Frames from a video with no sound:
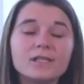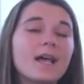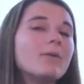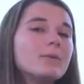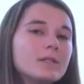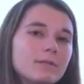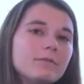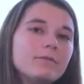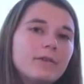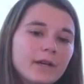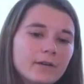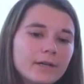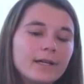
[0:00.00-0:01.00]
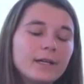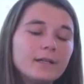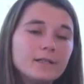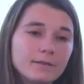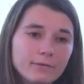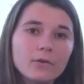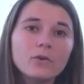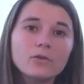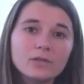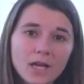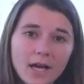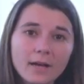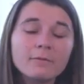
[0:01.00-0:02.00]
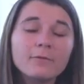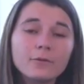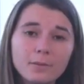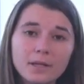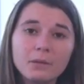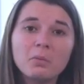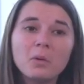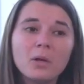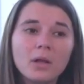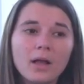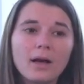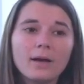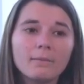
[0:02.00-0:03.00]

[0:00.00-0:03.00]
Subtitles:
That was a very difficult time for people,